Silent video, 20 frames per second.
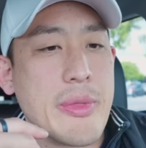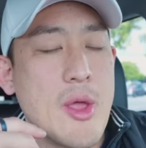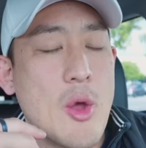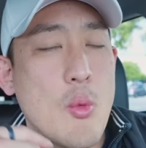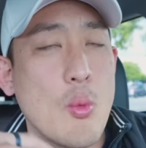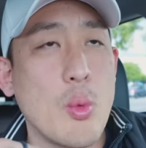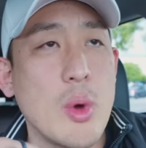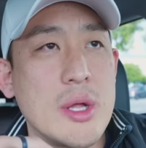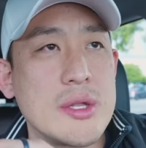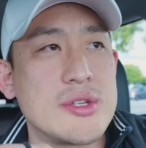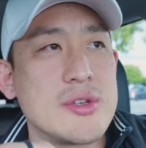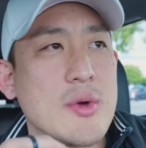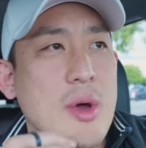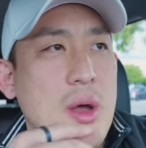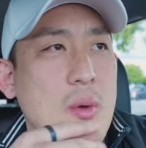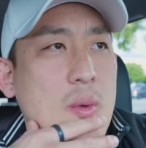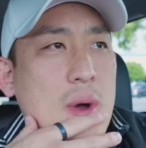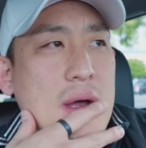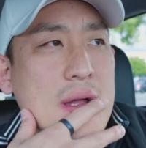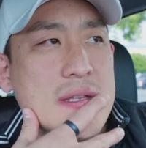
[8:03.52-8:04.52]
What do
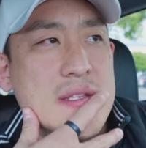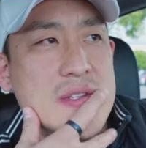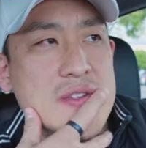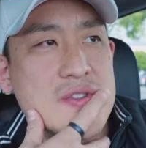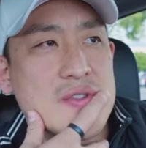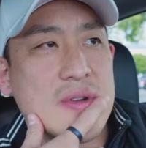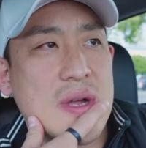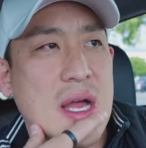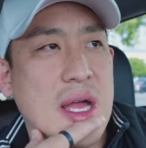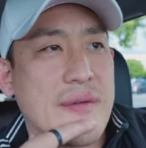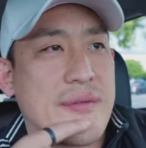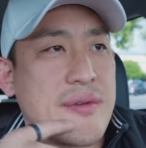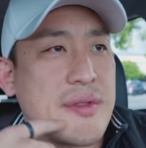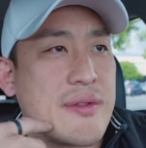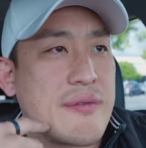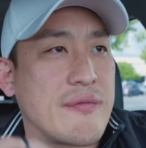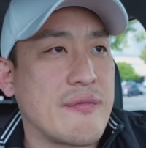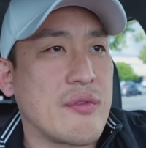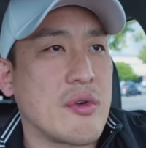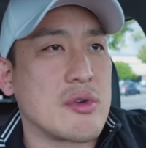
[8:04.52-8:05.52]
I want to try for
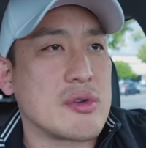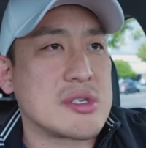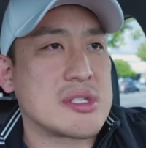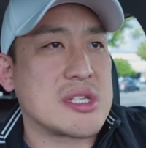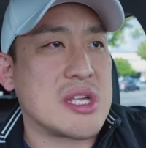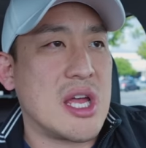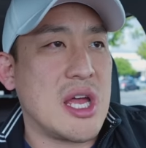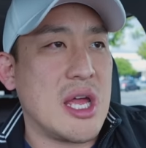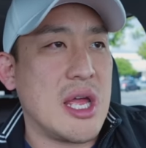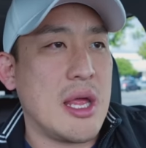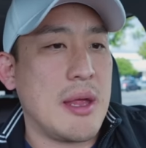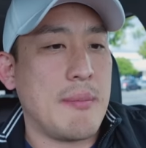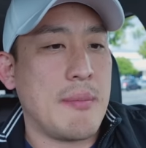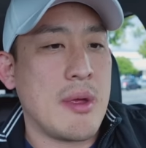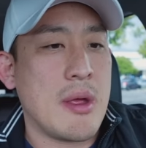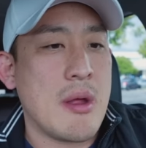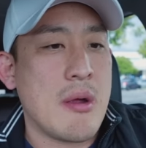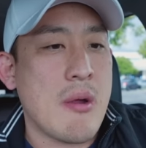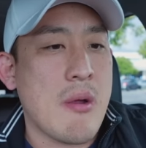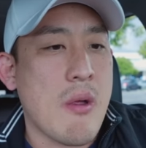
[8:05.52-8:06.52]
the first
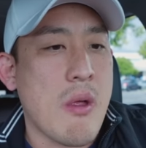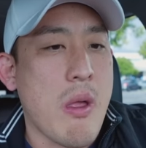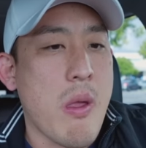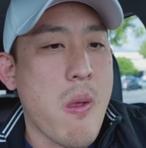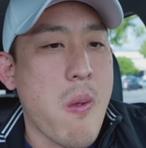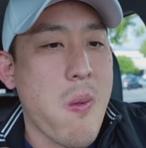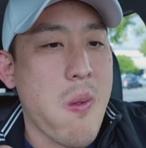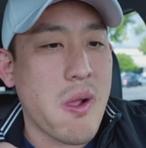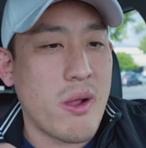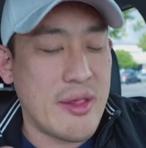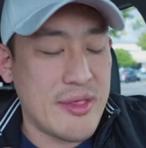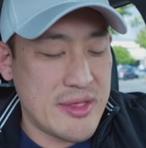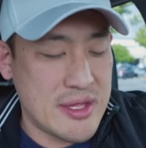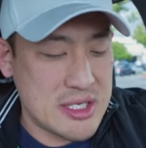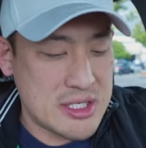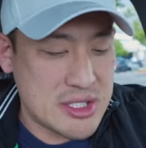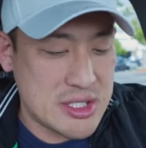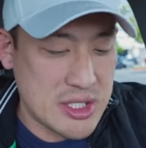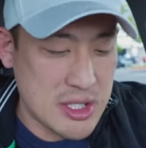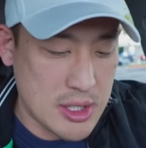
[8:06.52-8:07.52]
time
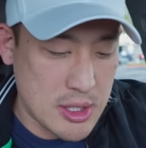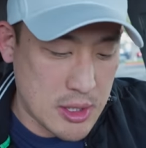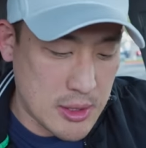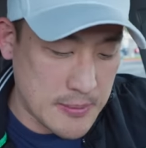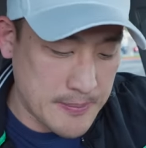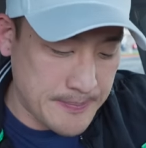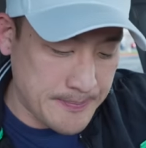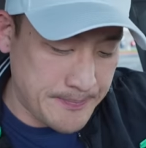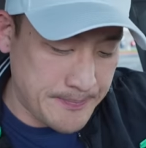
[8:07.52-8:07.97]
this year?